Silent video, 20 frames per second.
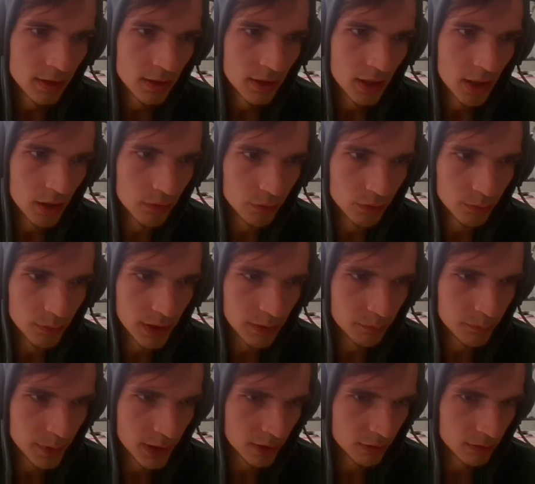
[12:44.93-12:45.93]
I would
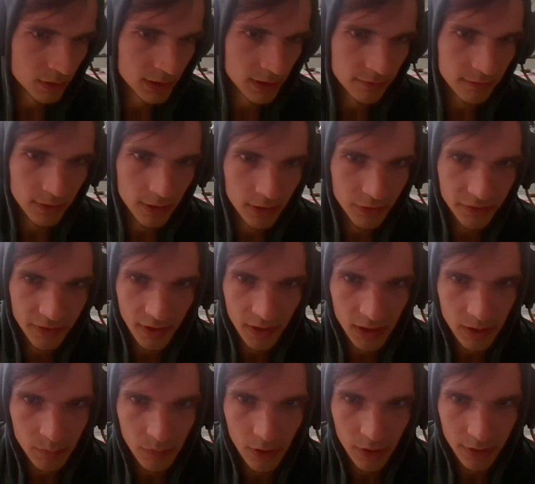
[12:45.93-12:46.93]
barely have lost
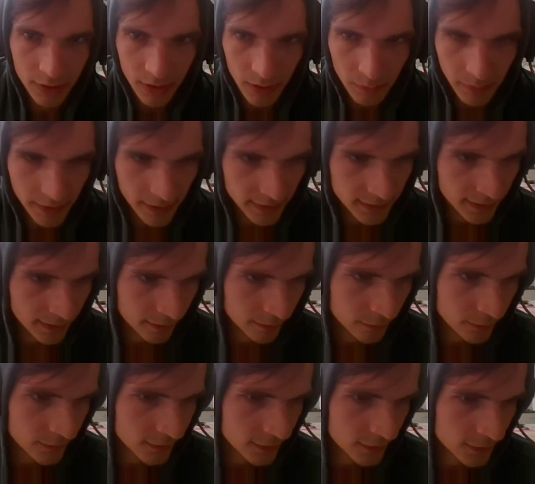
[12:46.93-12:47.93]
any money on my
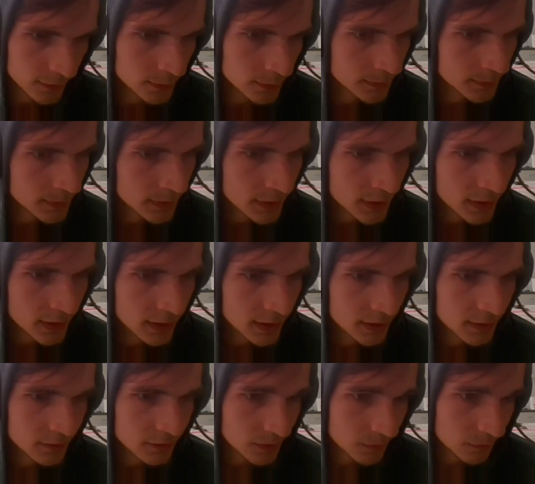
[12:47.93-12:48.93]
account. So
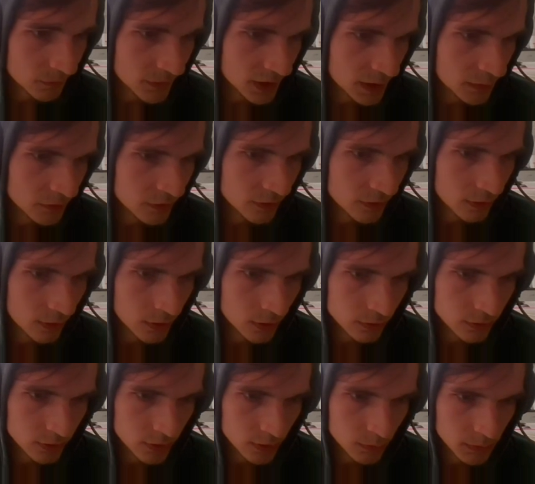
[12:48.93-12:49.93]
sometimes
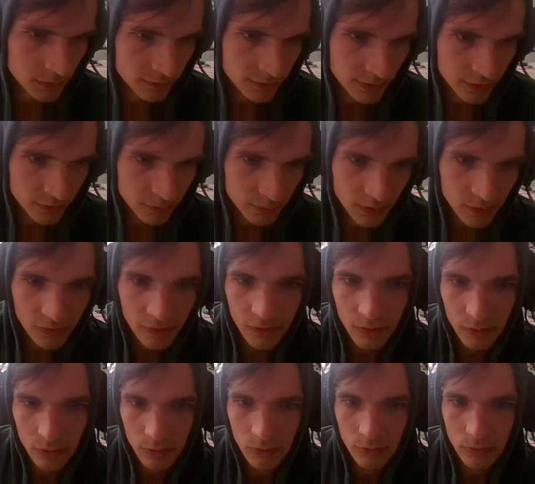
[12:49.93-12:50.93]
long-term investments
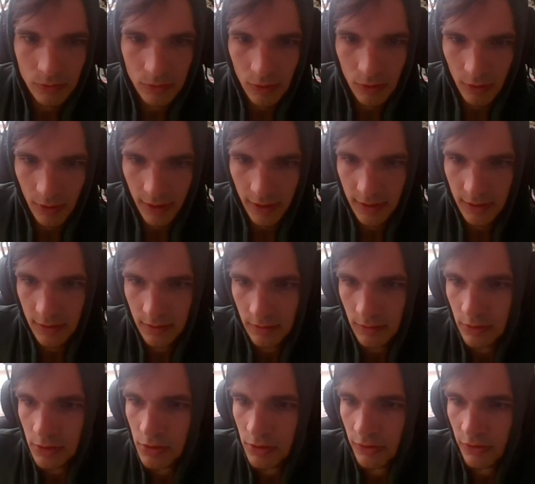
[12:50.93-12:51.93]
do, or like
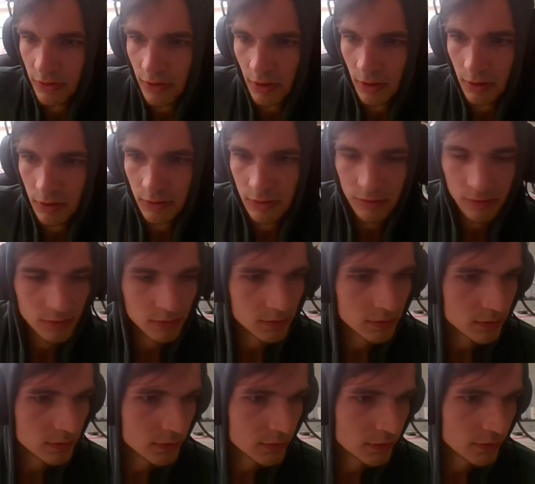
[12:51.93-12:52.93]

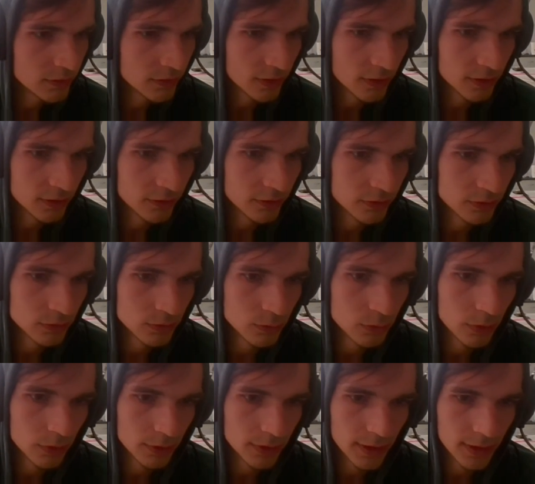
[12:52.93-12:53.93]
stocks do
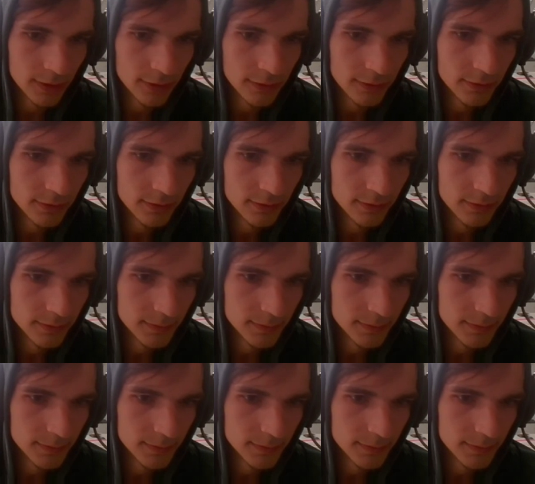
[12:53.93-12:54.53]
work out